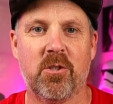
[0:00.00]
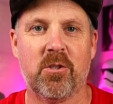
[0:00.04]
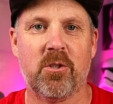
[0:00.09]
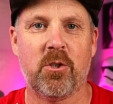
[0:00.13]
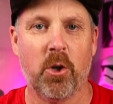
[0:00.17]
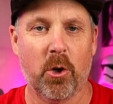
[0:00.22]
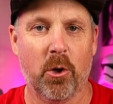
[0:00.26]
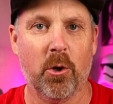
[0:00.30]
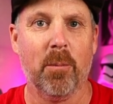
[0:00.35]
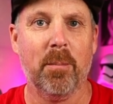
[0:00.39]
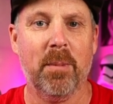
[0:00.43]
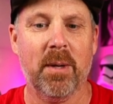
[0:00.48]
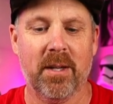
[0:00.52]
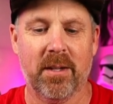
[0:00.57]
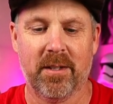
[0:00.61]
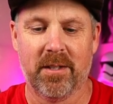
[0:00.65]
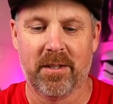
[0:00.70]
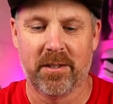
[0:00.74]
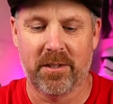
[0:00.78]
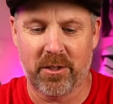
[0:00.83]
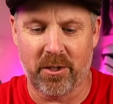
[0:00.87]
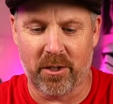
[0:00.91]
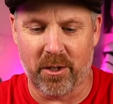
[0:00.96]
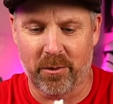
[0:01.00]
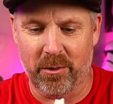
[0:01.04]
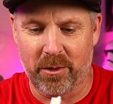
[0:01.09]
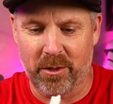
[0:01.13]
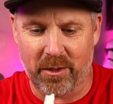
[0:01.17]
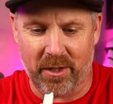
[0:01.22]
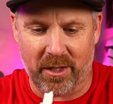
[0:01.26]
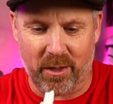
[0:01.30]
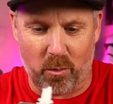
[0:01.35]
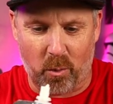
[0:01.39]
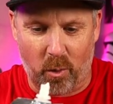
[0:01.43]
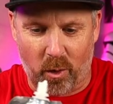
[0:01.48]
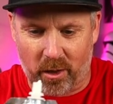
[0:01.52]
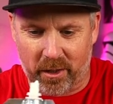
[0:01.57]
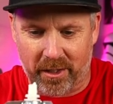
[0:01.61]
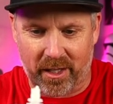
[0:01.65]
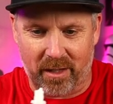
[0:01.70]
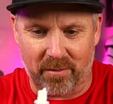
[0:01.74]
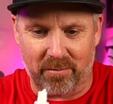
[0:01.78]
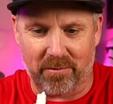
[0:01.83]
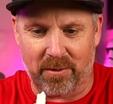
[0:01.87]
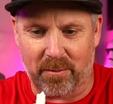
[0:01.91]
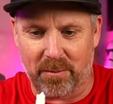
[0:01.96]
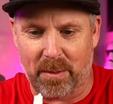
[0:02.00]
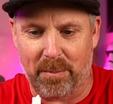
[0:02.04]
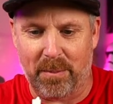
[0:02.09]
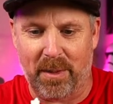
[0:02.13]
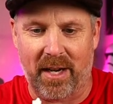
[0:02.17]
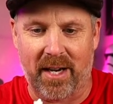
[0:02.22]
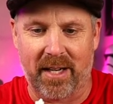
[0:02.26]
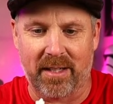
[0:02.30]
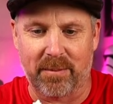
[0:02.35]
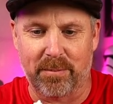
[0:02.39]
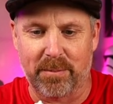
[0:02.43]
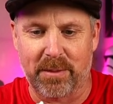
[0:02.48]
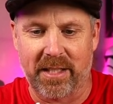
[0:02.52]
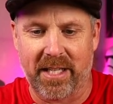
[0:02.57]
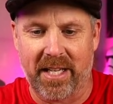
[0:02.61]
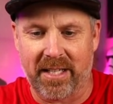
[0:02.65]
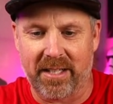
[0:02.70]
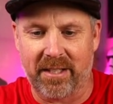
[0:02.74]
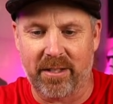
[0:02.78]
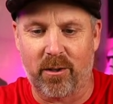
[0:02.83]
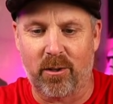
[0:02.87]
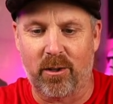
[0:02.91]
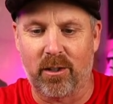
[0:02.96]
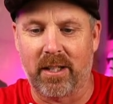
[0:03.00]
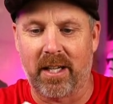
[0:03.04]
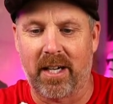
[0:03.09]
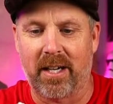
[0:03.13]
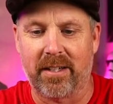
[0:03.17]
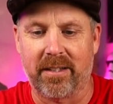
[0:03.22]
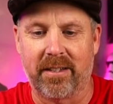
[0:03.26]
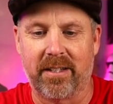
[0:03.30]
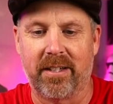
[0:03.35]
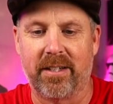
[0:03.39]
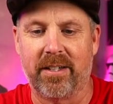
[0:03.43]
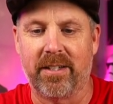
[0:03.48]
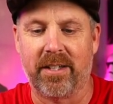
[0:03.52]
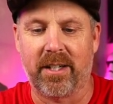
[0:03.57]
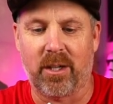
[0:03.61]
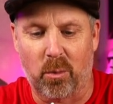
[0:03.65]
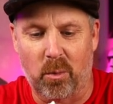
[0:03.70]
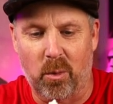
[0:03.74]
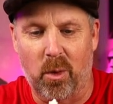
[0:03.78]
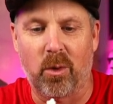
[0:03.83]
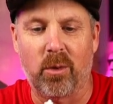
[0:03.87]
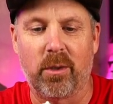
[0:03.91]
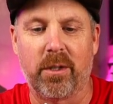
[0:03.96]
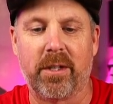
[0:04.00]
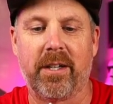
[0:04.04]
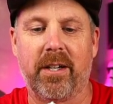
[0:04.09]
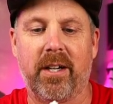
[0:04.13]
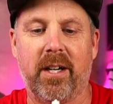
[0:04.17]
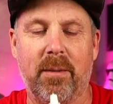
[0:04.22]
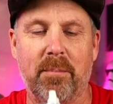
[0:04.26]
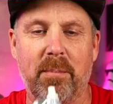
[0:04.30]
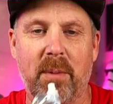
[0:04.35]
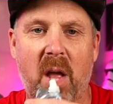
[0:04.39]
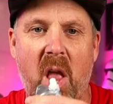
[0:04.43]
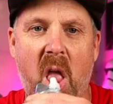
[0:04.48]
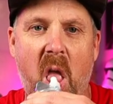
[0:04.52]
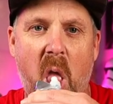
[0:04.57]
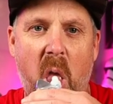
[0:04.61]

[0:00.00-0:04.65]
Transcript: tube. You know, you gotta work it up from the bottom to get it all out of there. You gotta roll it up.